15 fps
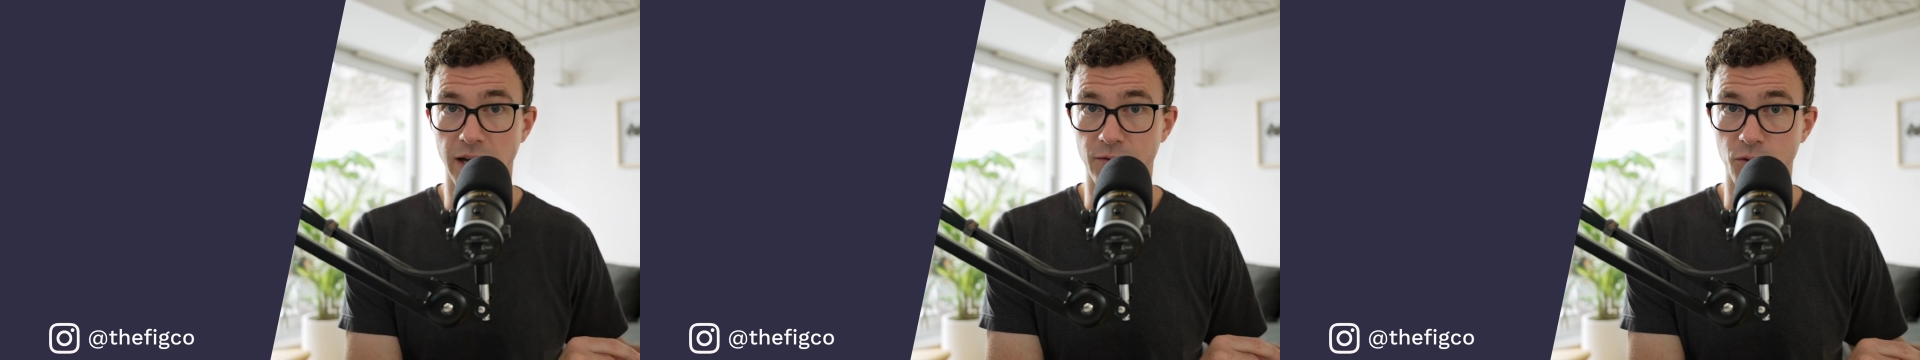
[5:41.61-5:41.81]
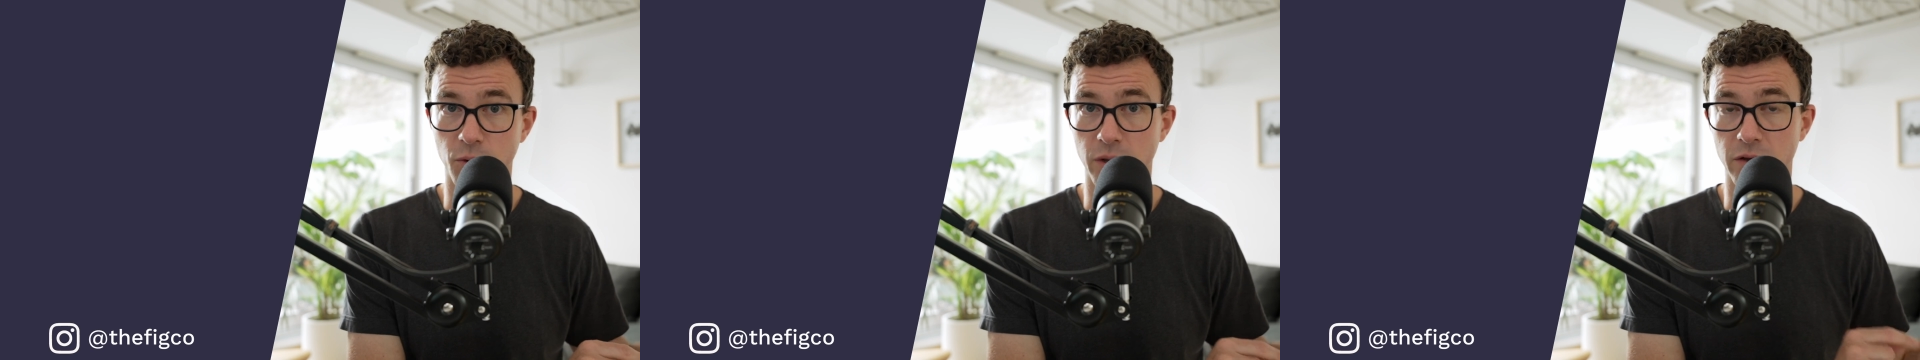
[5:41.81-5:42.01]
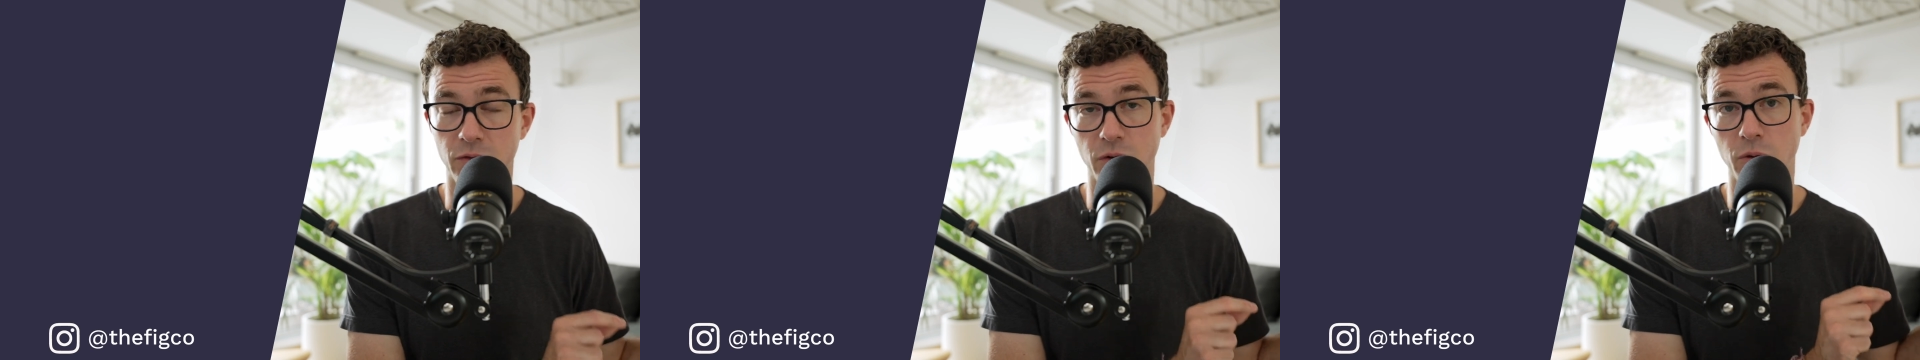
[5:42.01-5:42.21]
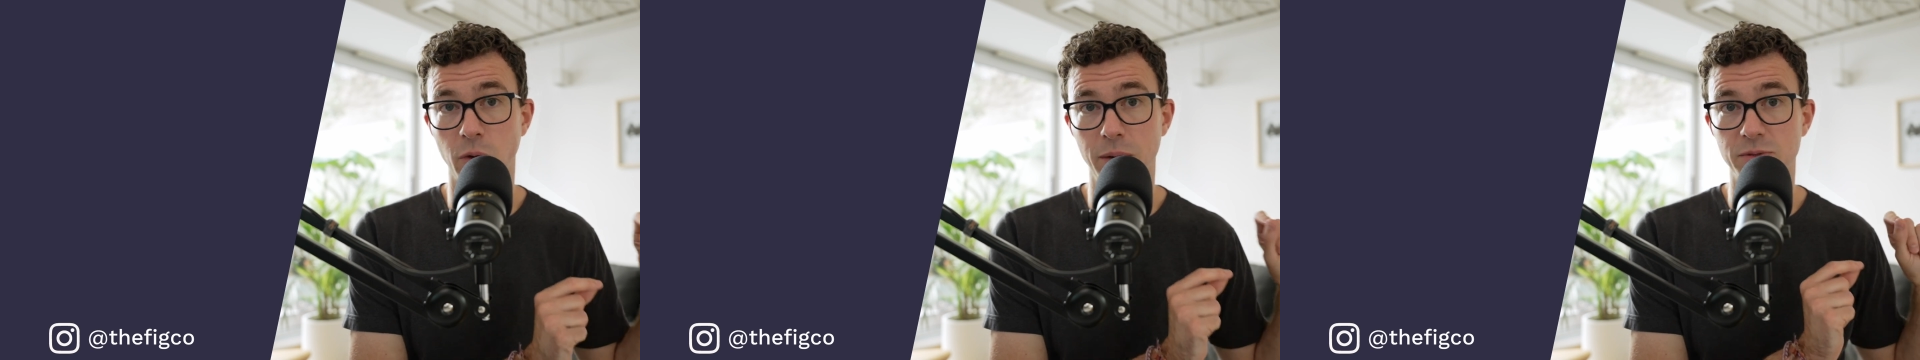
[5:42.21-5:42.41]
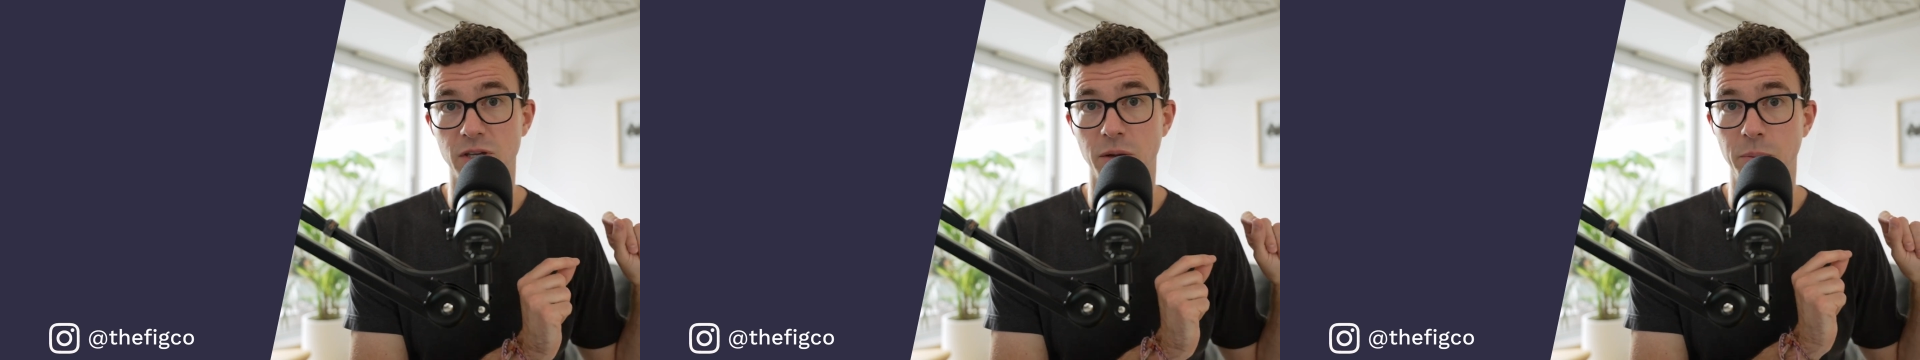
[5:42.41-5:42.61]
up for one of the free
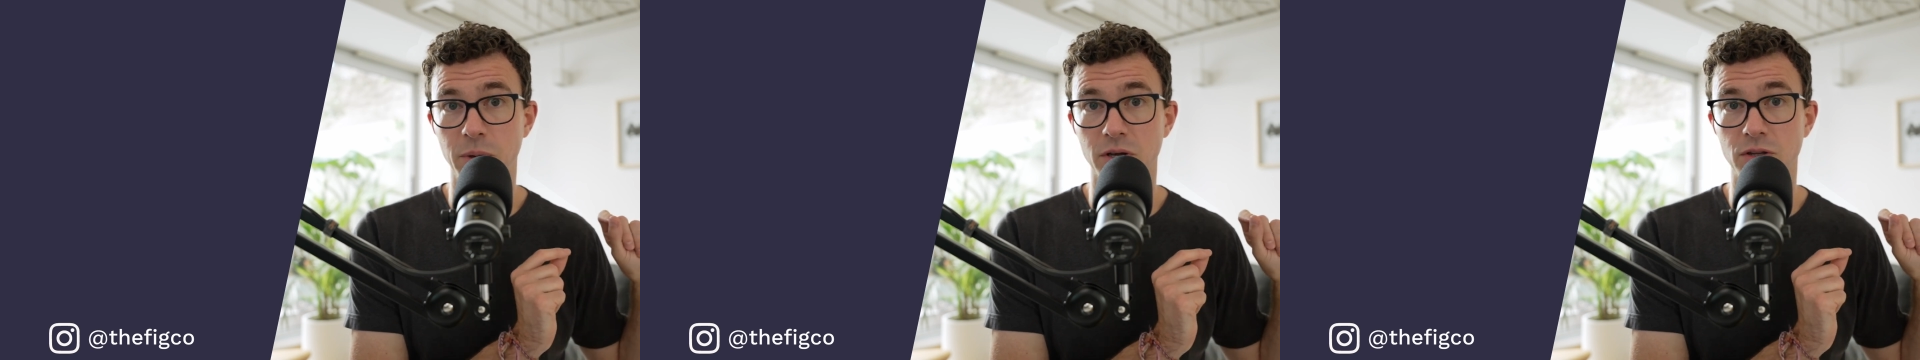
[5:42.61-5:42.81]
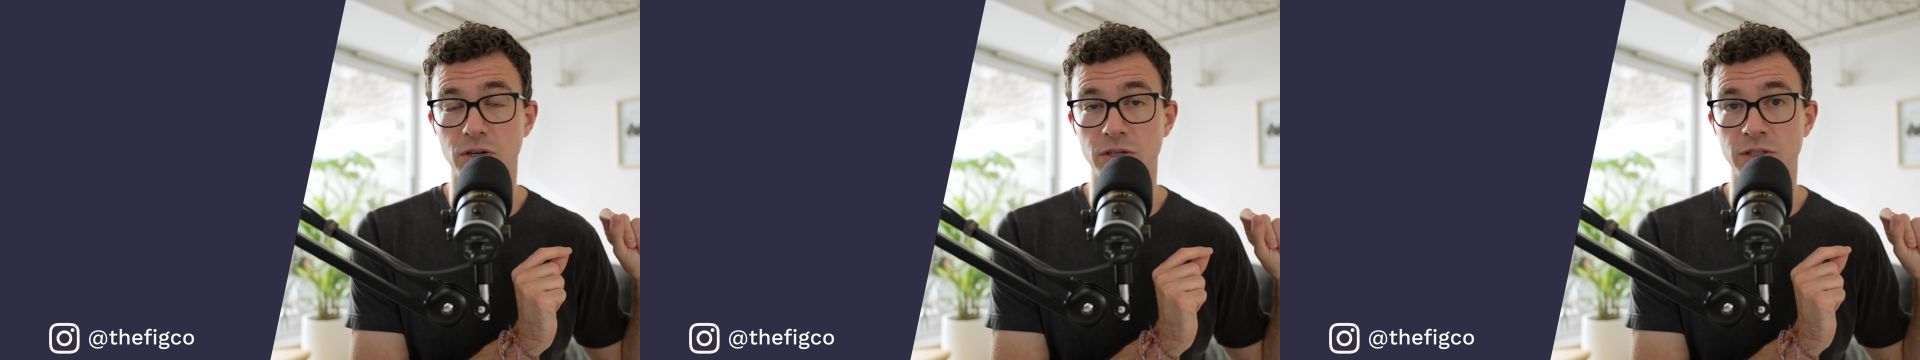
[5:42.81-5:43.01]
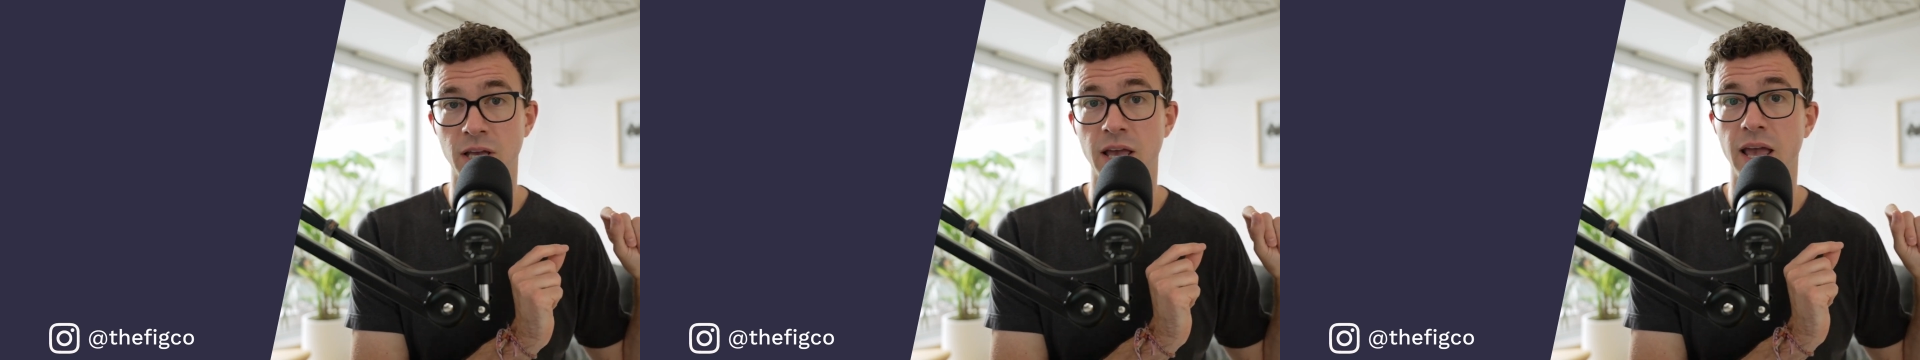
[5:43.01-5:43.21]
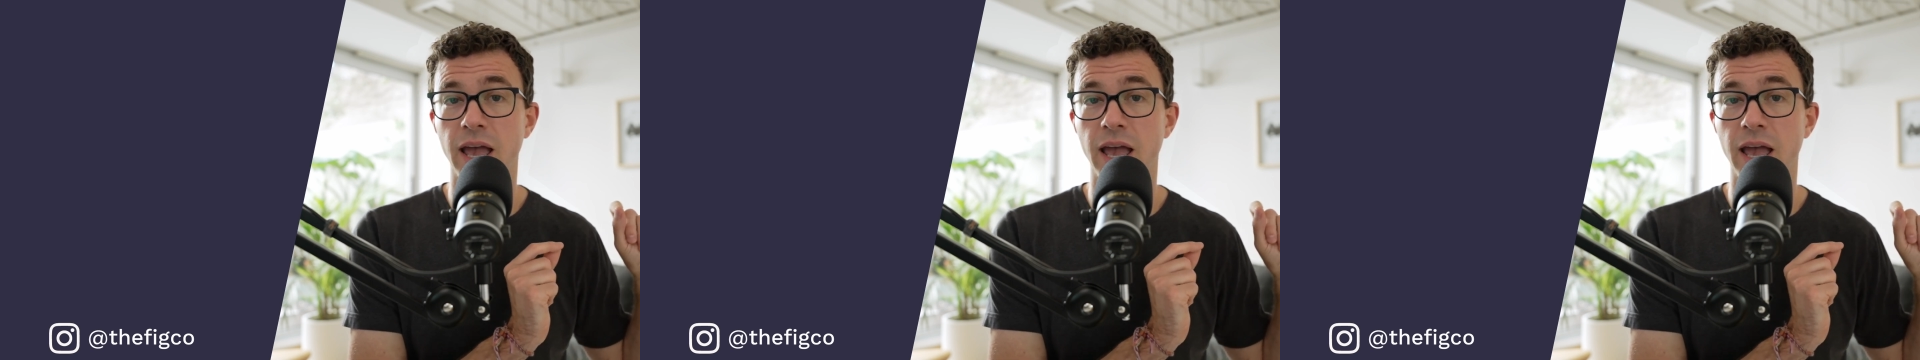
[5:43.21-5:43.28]
website builders